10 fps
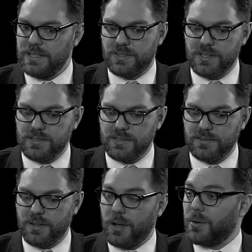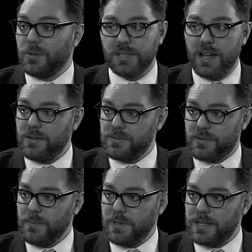he's just an old guy who's
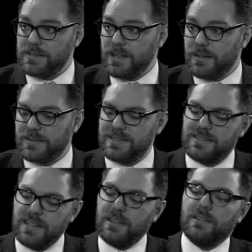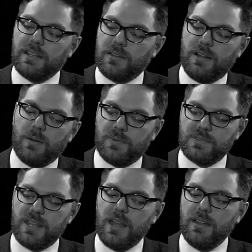grumpy. He's not singling her out per
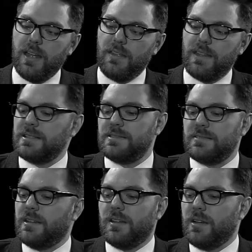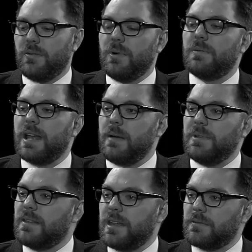se. That's what would
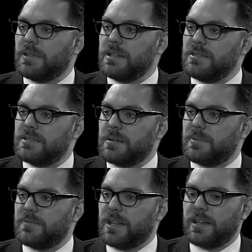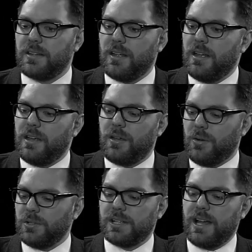happen in that relationship of like an
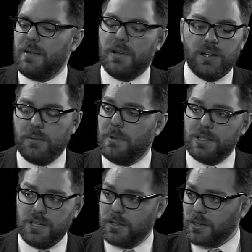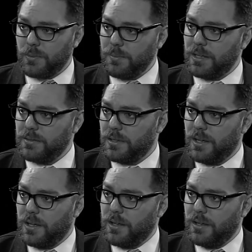older guy marrying a much younger woman
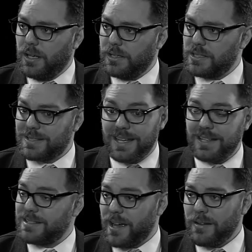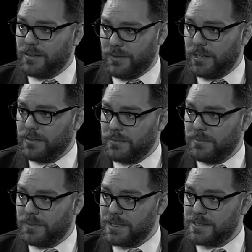and just getting tired of her?
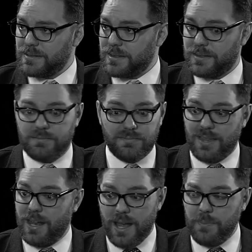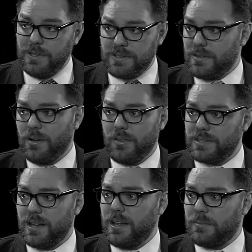Because that happens all
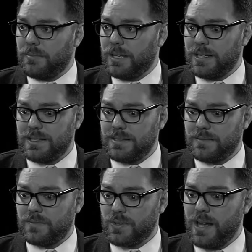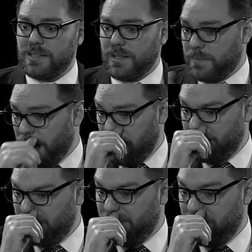the time, and it's tragic,
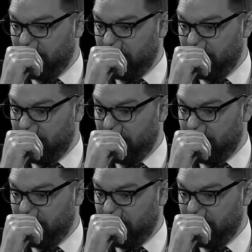but